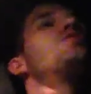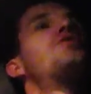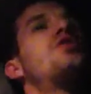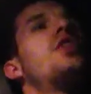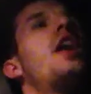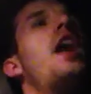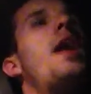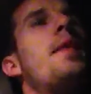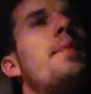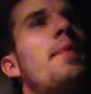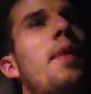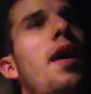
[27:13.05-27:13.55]

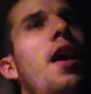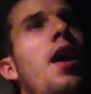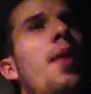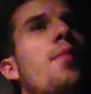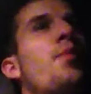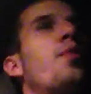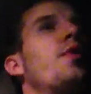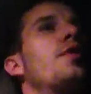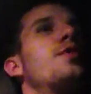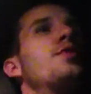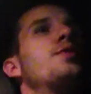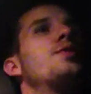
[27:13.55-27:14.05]
shop,
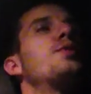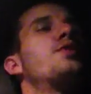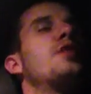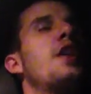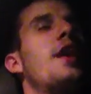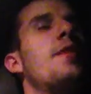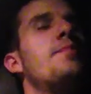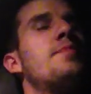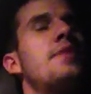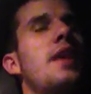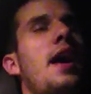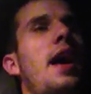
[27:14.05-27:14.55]
Mom, where did you
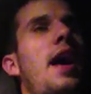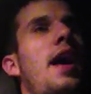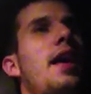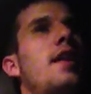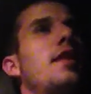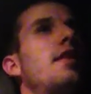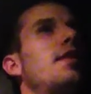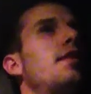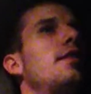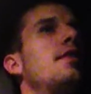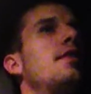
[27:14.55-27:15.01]
shop, Dad,